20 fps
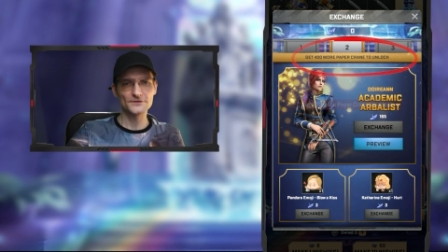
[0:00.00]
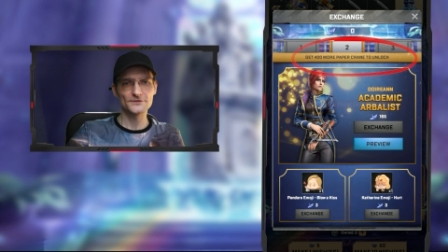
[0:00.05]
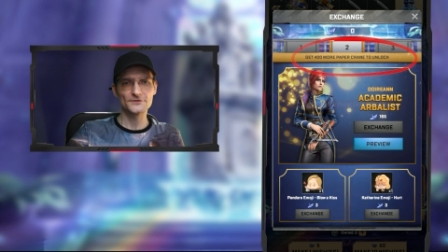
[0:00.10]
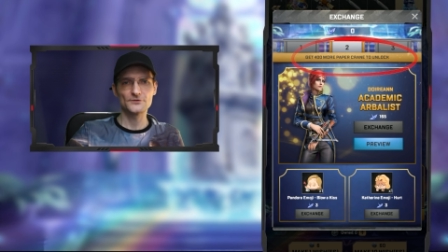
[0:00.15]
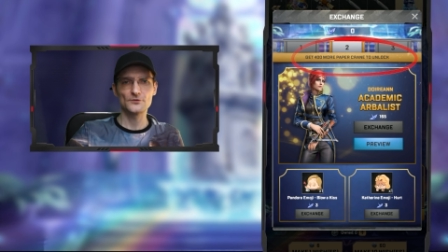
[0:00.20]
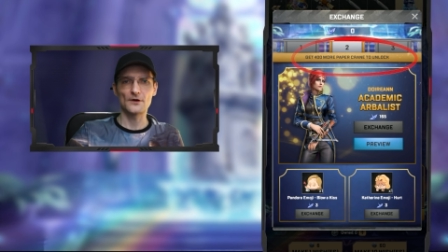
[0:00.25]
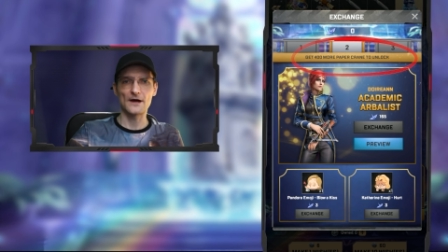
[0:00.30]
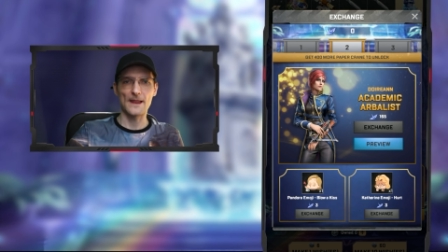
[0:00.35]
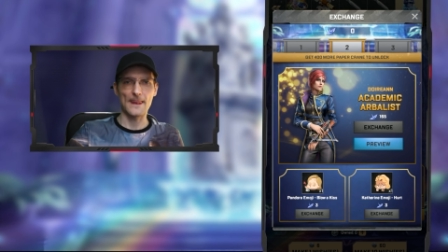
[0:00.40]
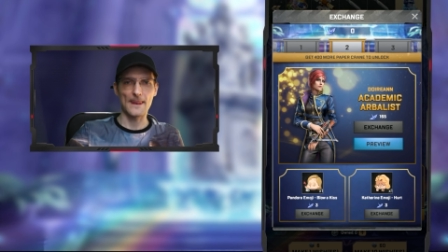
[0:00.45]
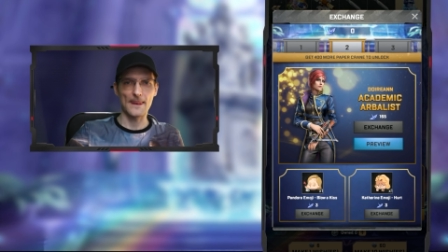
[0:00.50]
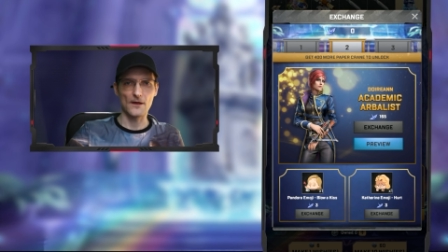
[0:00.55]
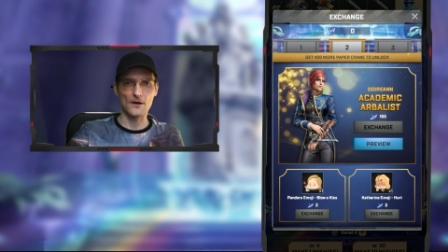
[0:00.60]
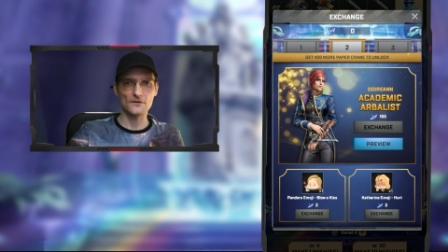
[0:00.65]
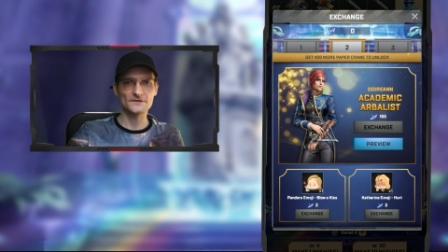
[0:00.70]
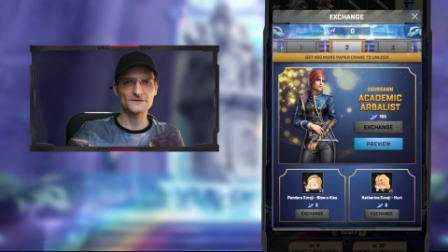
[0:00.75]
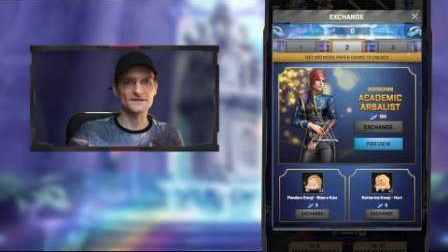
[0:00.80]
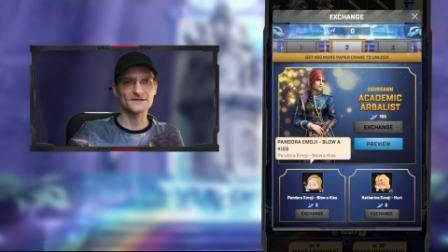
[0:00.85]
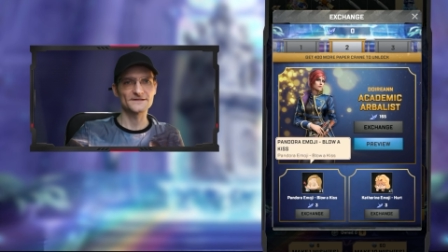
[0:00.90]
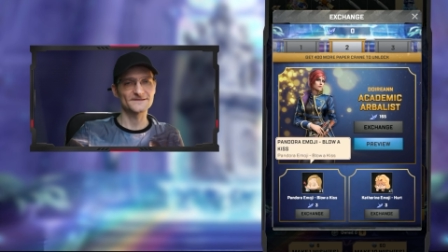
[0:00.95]
to
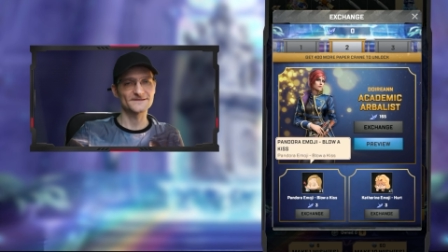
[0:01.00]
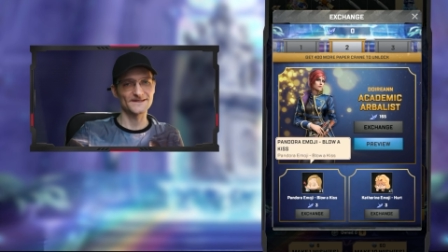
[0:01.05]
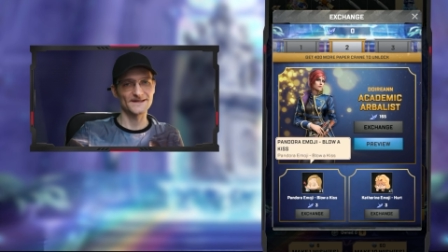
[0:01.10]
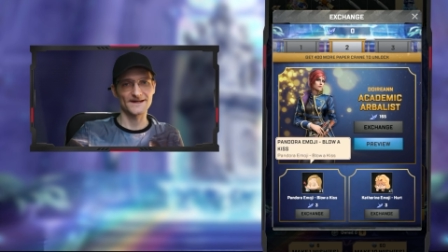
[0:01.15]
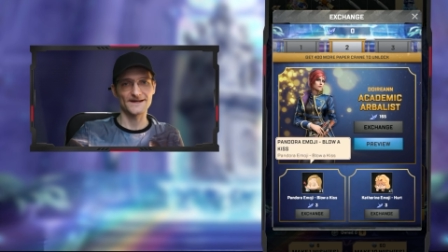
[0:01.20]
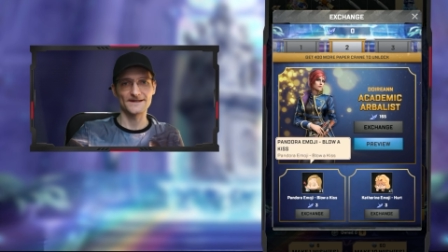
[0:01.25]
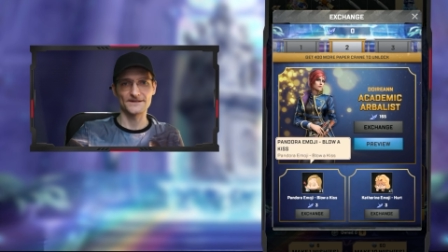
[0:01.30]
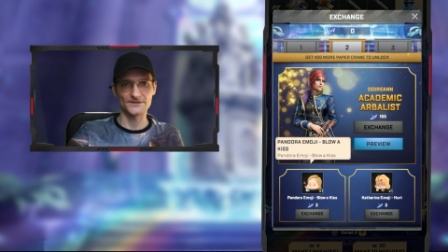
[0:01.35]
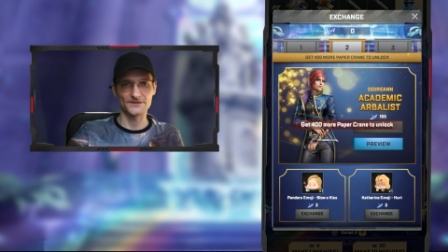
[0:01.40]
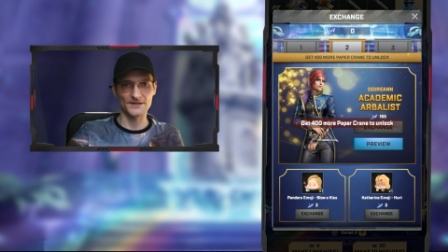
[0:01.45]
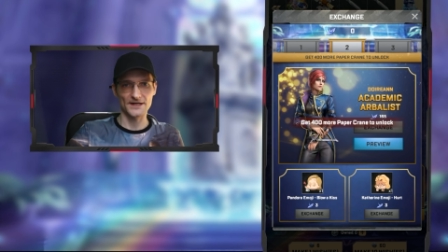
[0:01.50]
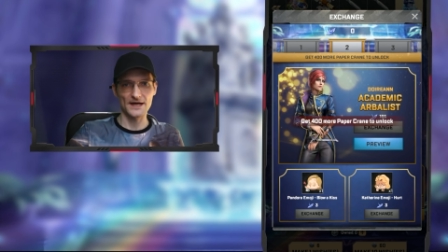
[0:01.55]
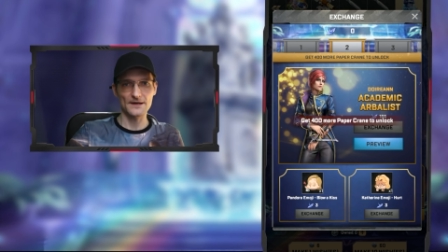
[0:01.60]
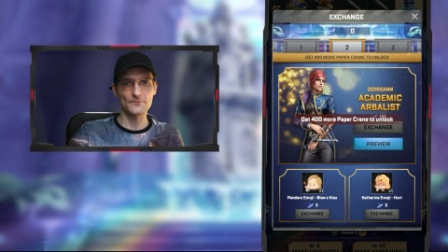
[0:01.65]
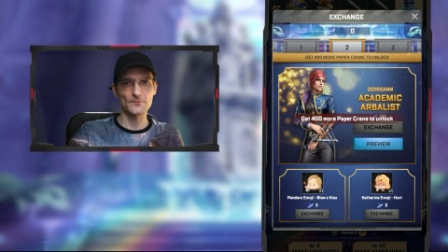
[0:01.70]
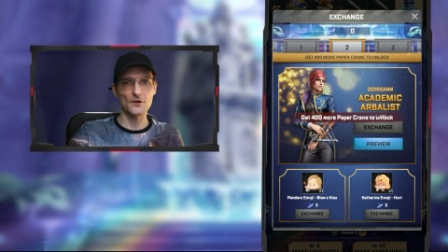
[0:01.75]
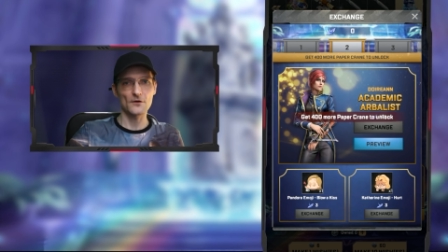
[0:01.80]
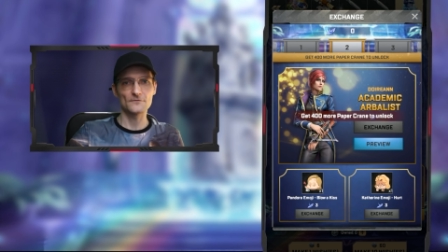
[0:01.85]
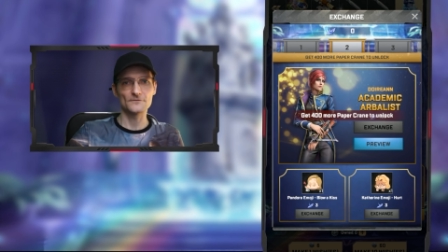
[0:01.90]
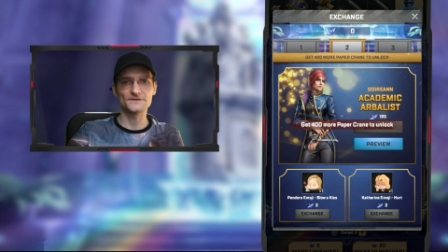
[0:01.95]
unlock the second tab
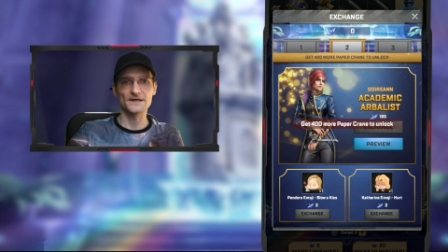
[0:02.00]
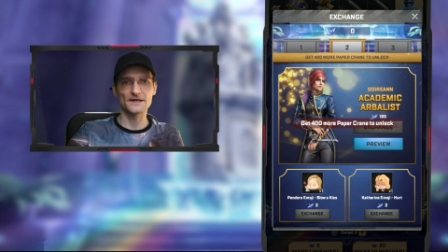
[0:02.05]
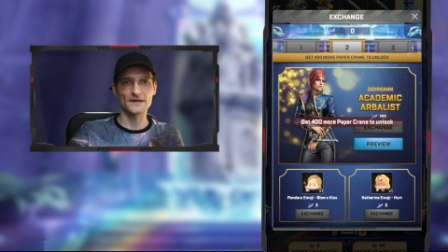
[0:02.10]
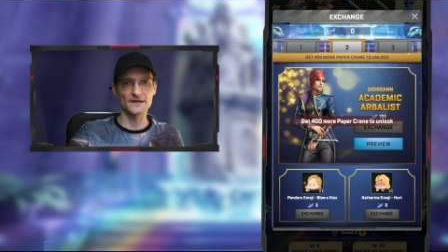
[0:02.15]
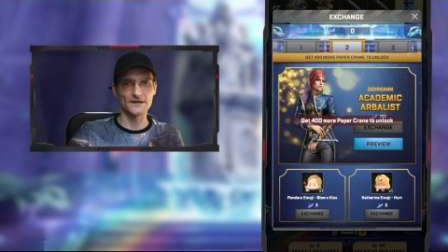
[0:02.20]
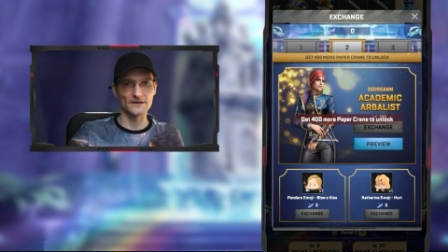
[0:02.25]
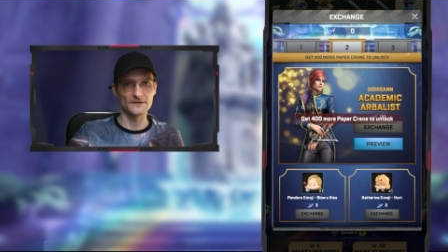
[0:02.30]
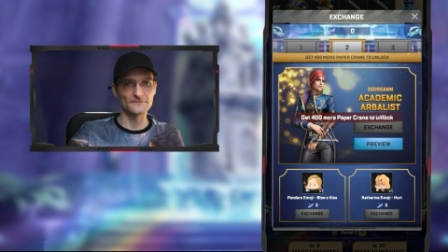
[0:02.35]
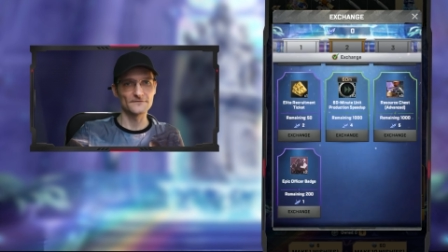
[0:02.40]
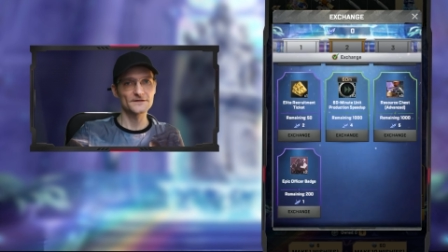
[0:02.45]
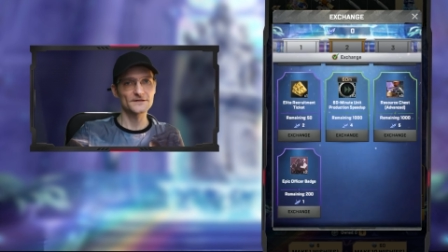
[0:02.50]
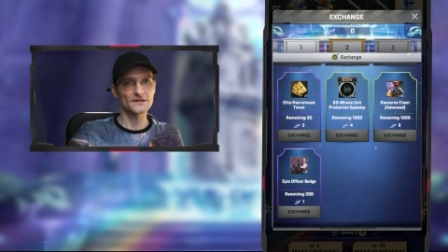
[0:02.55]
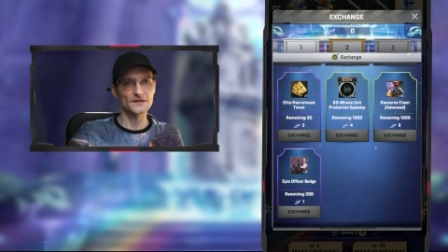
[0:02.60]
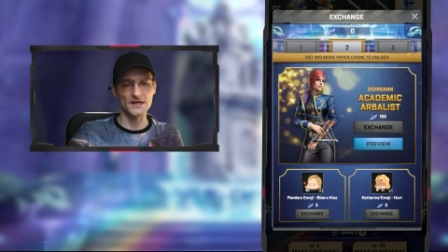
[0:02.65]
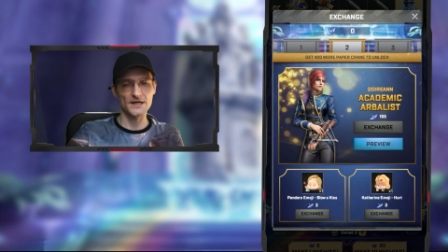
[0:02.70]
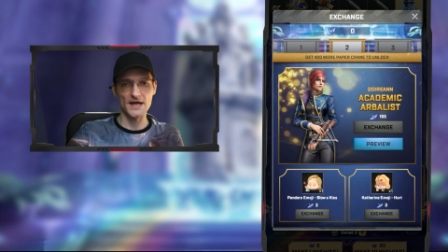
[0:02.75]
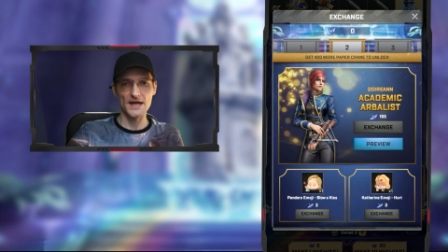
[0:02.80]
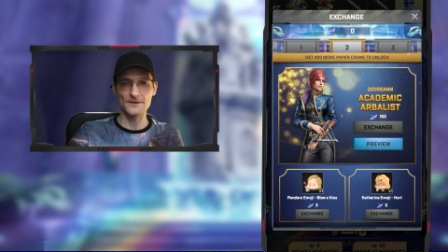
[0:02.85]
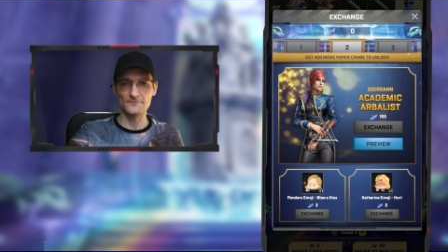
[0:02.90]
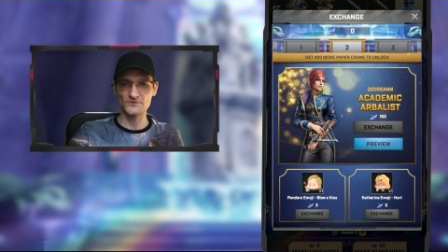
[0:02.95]
of the event
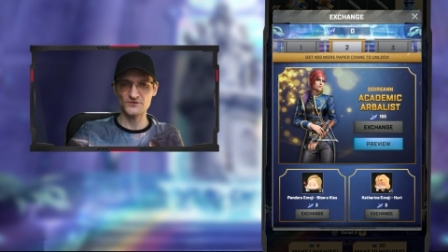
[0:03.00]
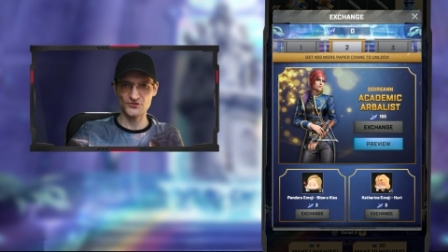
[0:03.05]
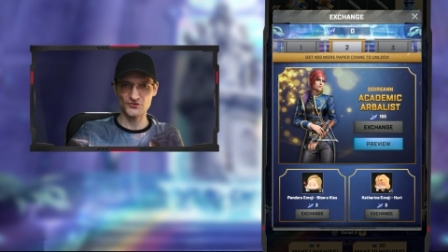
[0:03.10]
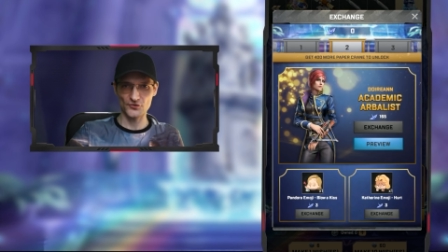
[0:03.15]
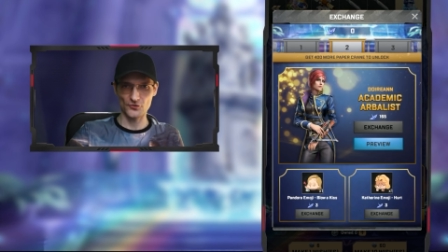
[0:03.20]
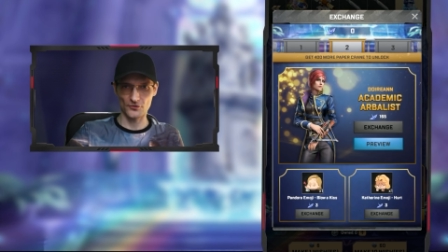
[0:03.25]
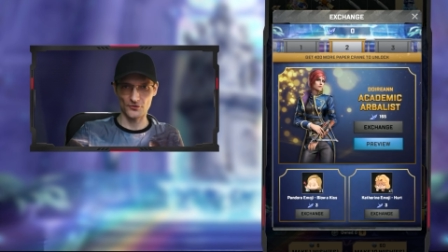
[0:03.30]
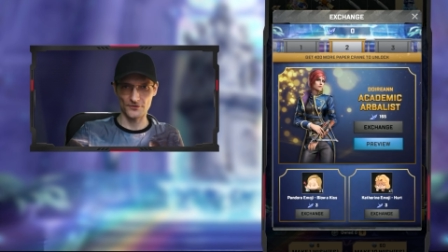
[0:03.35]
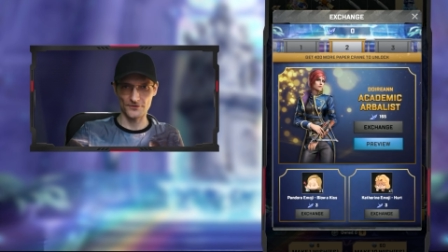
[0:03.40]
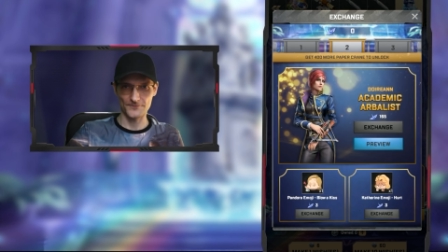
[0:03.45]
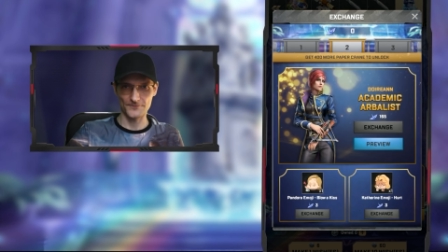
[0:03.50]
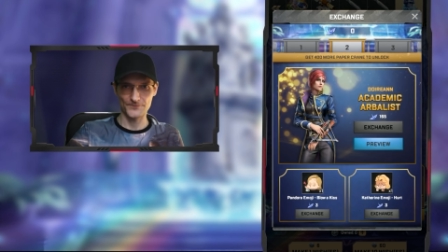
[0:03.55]
game store,